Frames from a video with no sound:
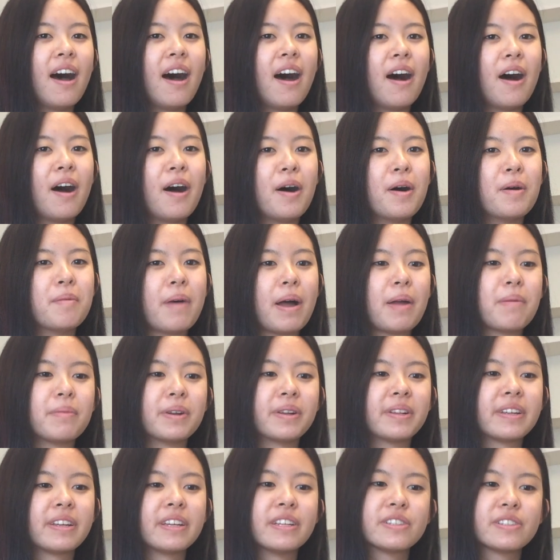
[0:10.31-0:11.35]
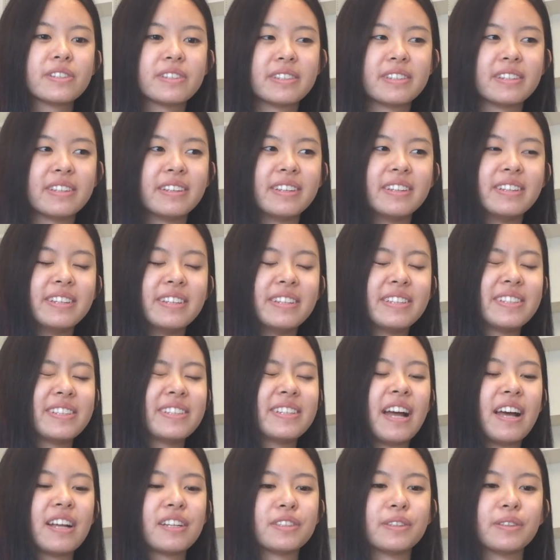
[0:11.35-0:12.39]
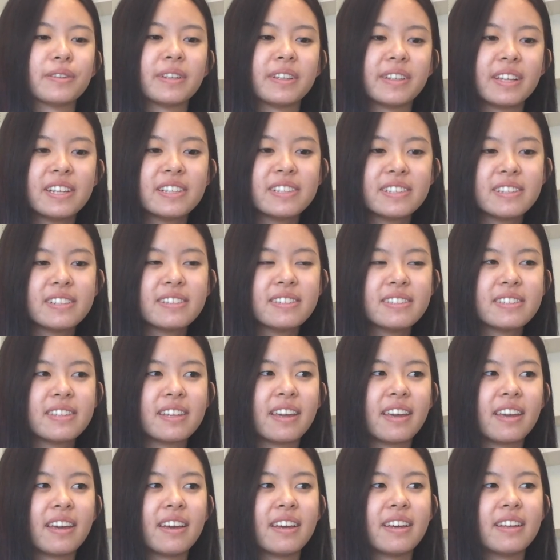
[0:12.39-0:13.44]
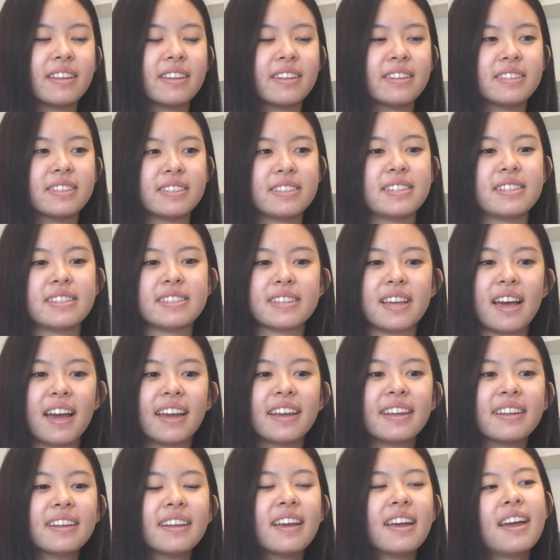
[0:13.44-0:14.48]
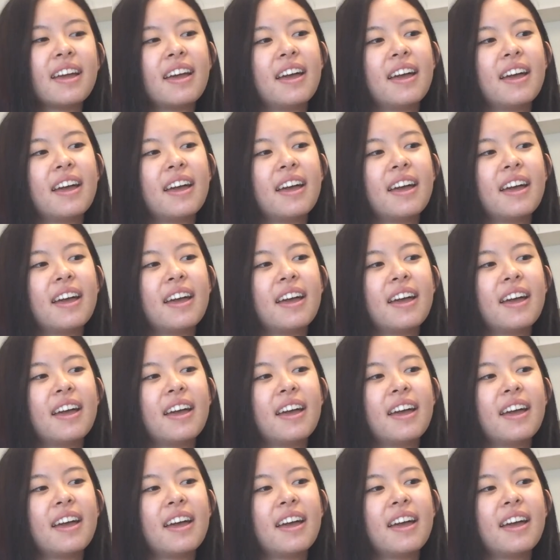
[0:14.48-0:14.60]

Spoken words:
I'm really interested in international relations and design.